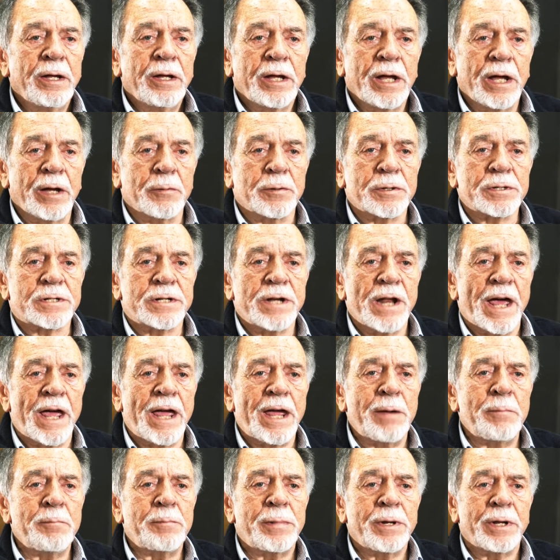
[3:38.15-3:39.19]
It was
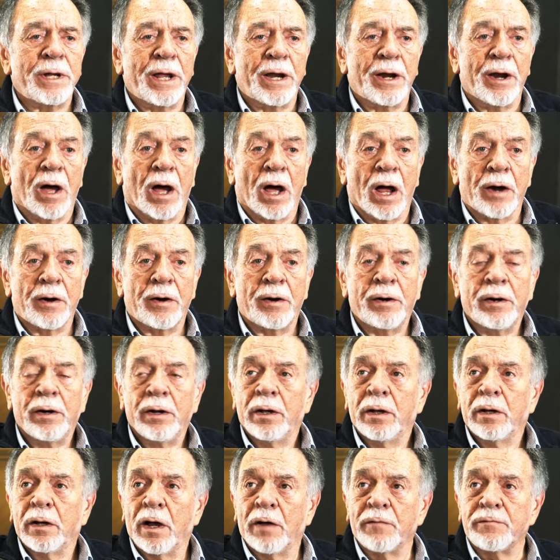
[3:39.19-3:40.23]
named in honor
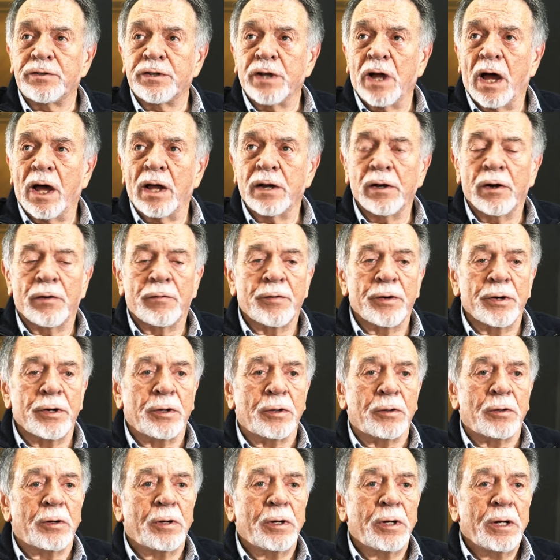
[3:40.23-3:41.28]
of John
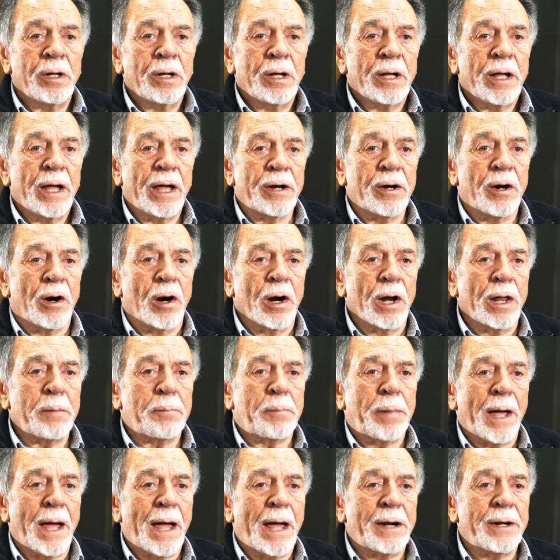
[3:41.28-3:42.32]
LaRue, an early
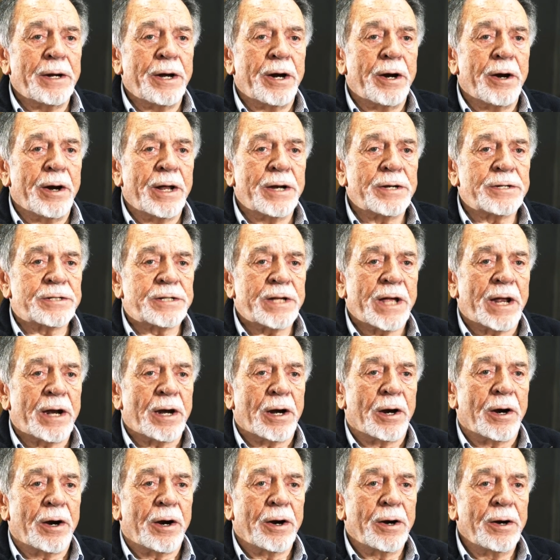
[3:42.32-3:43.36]
pioneer and
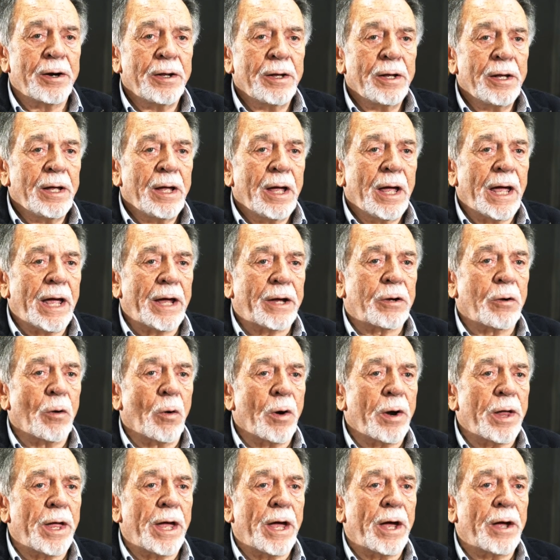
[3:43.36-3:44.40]
settler. A
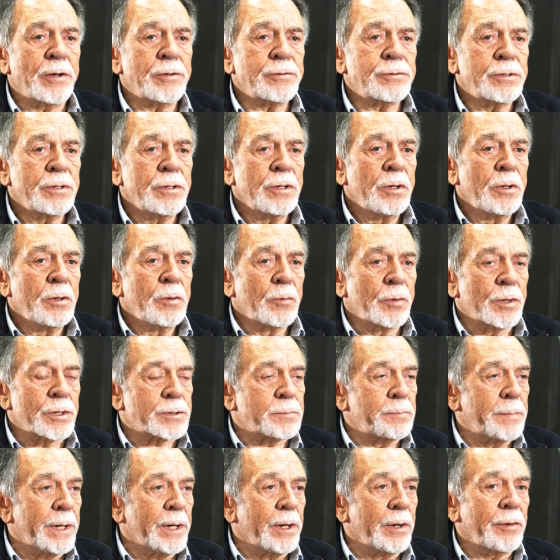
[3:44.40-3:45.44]
courthouse was
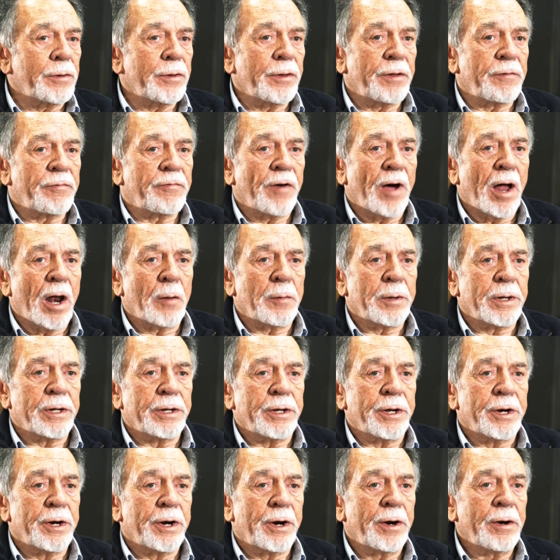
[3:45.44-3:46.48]
built the following
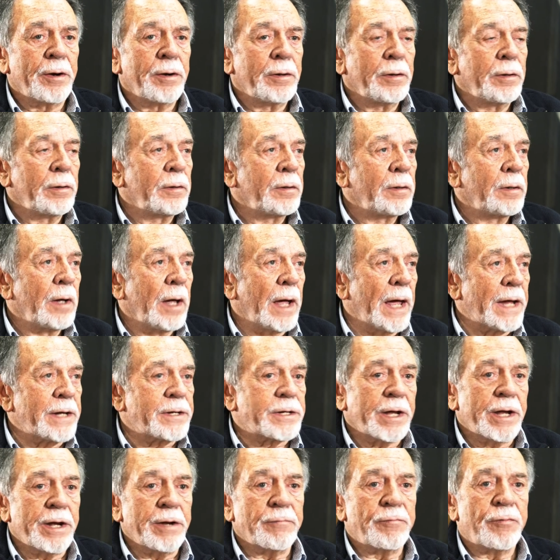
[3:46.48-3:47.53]
year,
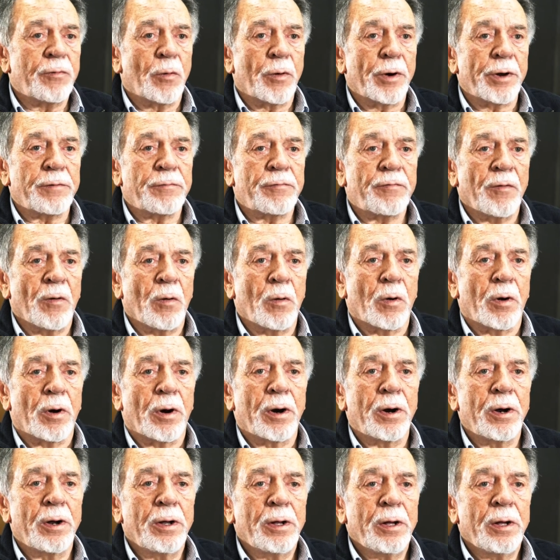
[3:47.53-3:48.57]
eighteen forty-four.